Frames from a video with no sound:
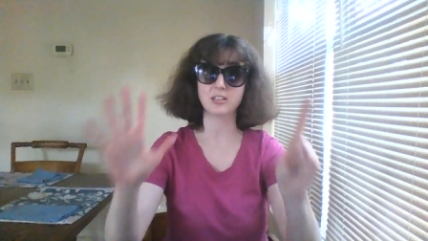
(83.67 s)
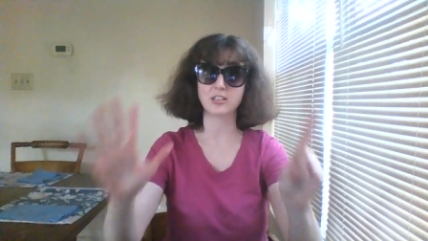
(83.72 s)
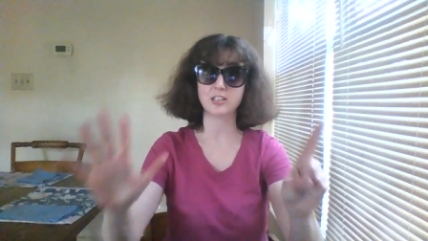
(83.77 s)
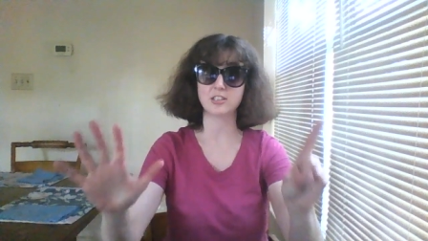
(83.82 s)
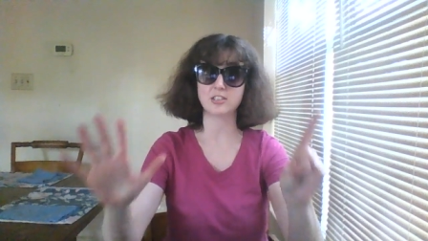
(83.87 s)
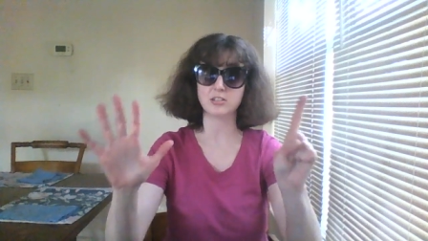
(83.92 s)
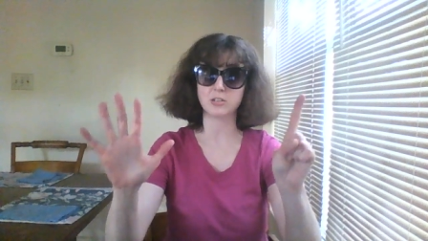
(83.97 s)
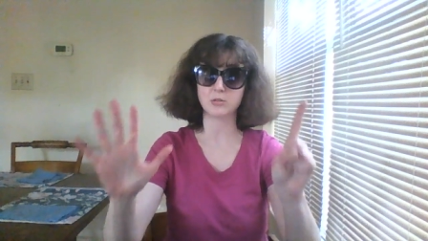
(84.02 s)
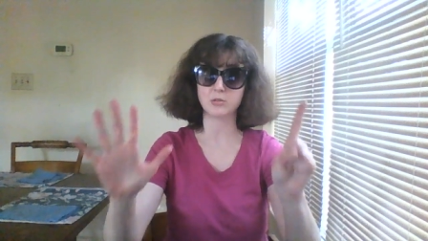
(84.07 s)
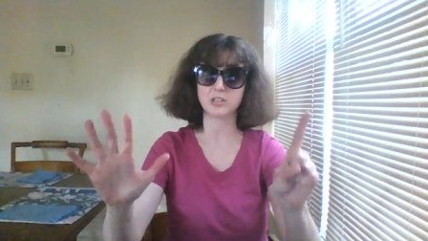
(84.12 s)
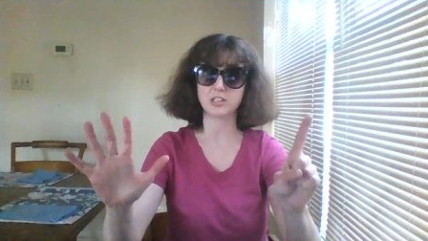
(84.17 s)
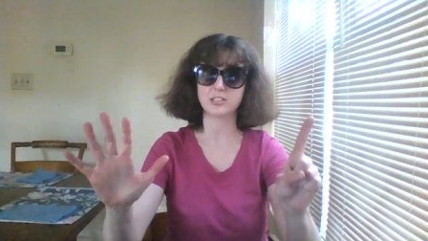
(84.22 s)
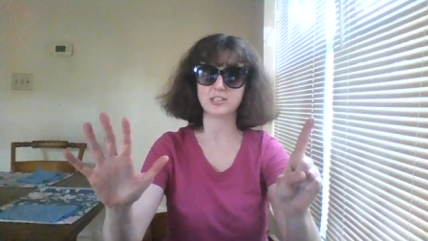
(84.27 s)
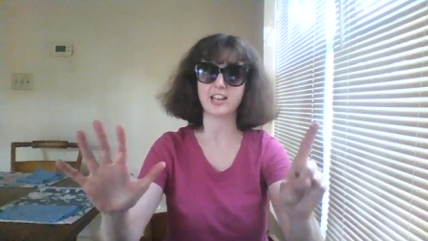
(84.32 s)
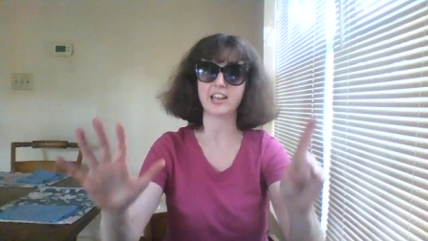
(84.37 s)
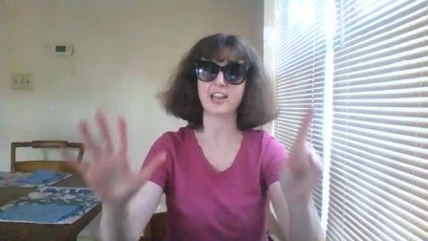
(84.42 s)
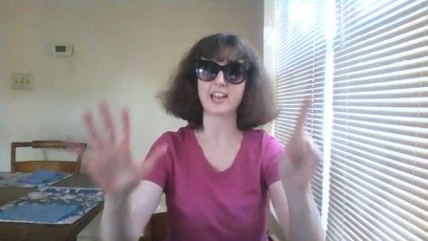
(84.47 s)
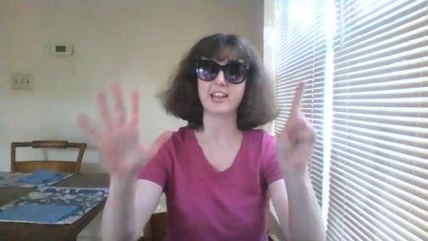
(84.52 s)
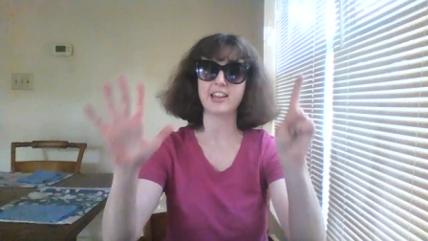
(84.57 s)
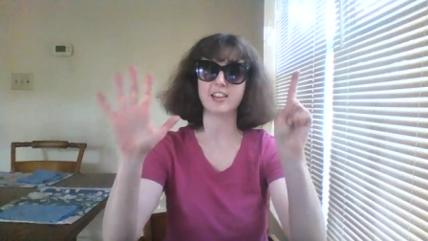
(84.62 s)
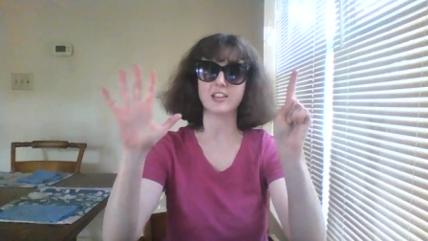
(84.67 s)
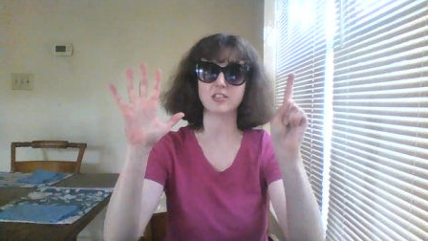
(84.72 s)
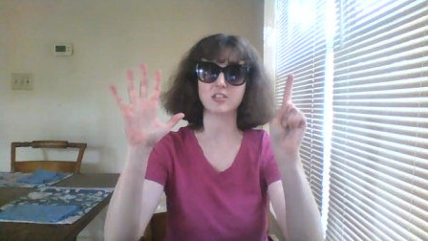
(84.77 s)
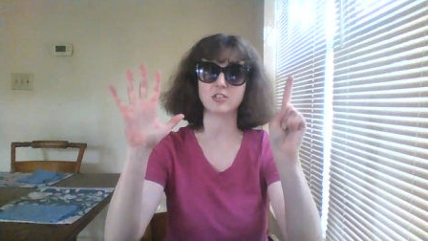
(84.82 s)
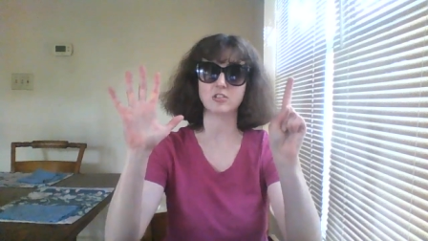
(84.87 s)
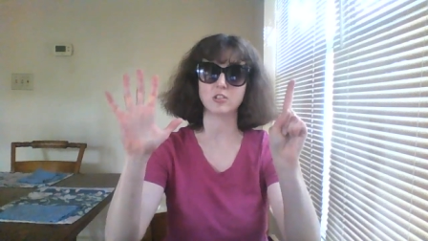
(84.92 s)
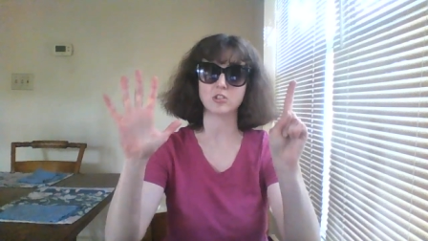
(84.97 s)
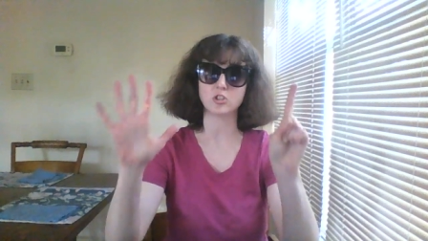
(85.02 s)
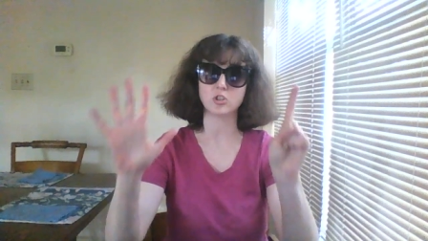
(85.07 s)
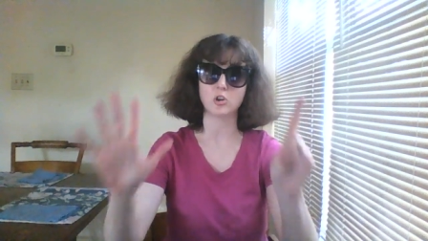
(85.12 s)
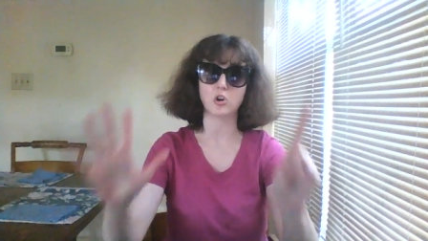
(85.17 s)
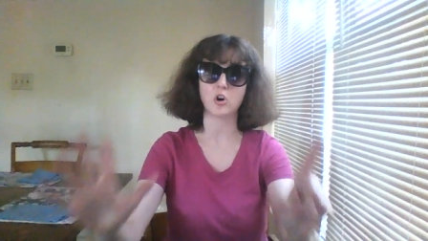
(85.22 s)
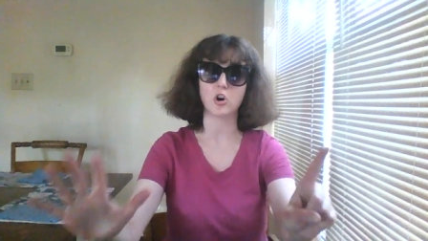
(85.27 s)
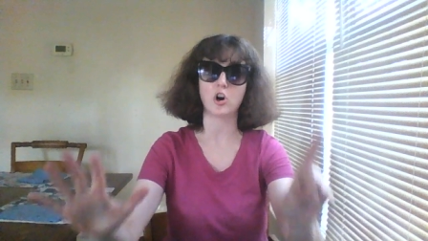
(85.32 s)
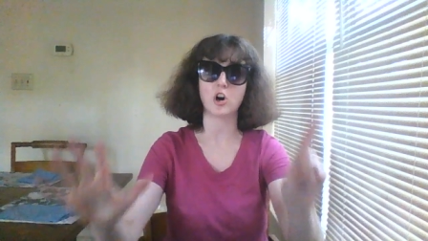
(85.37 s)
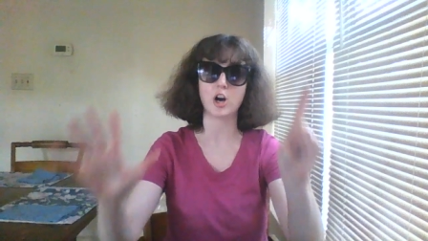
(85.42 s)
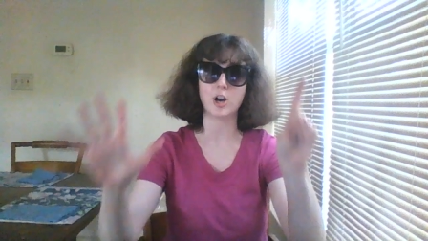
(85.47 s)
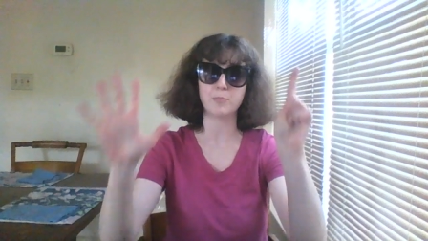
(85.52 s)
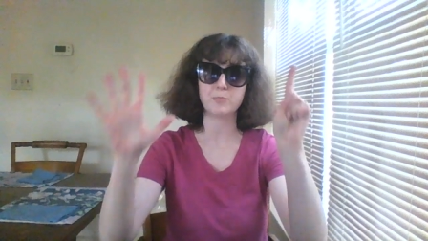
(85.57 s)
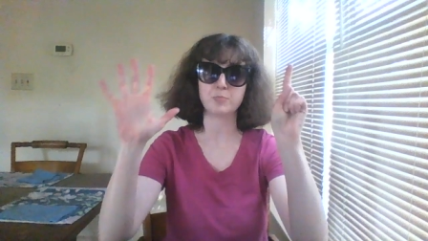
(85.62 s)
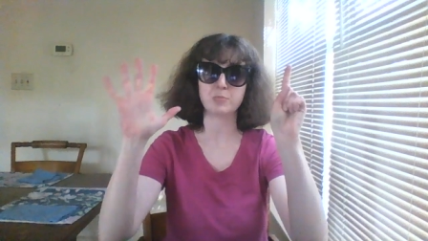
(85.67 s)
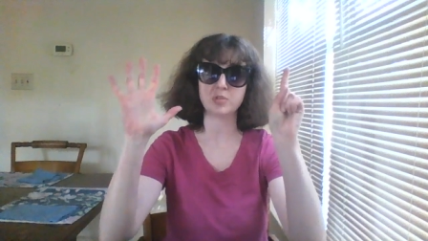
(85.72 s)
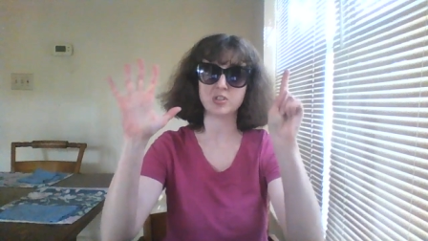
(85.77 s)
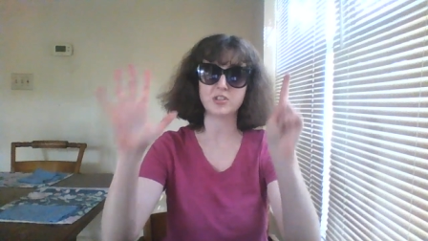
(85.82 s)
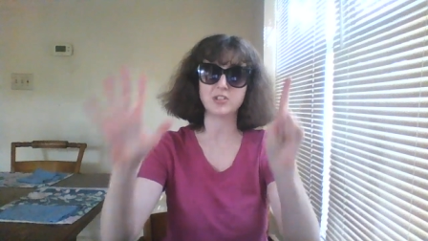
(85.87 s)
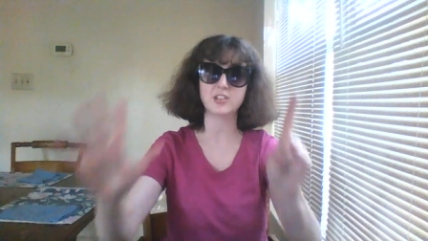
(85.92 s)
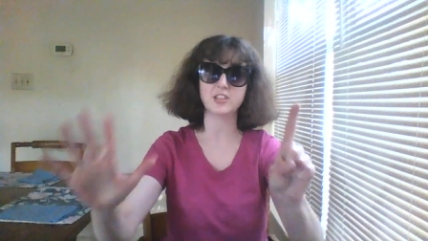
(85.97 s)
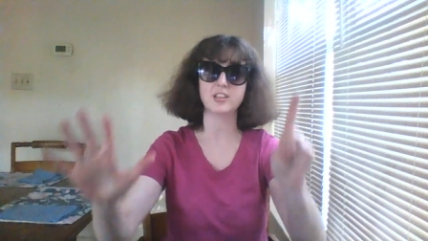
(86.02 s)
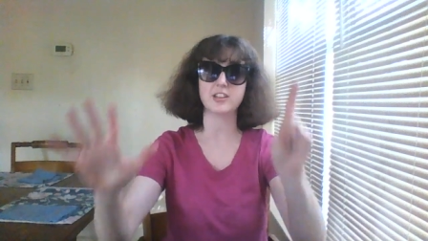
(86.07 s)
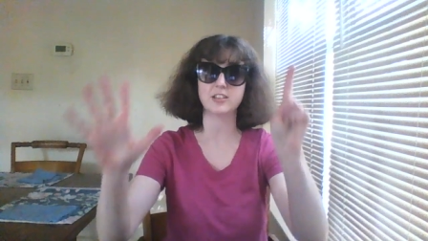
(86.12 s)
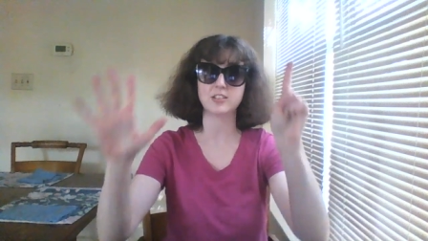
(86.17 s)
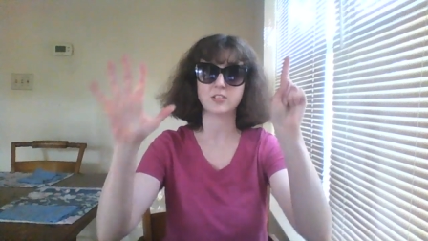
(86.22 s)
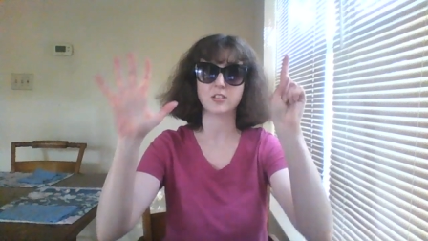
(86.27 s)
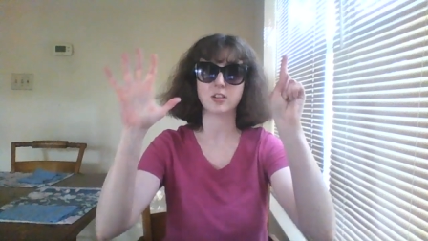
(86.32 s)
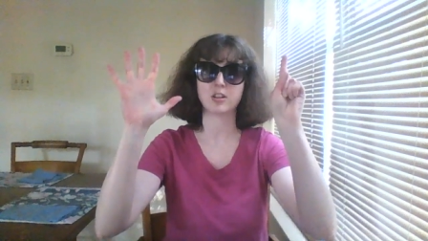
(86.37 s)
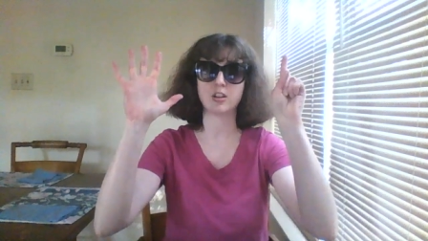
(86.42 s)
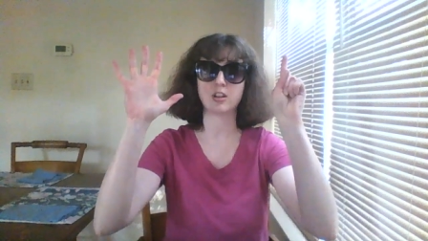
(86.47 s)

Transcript: list of the day is the top six